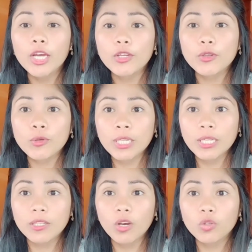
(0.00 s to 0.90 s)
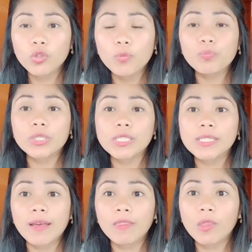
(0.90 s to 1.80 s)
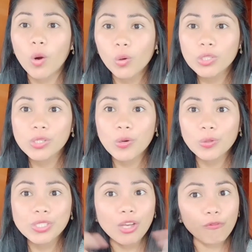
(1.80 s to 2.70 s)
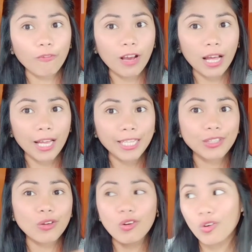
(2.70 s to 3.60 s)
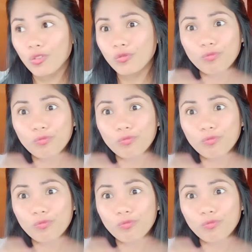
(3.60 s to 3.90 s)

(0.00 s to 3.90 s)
you need to present also some kind of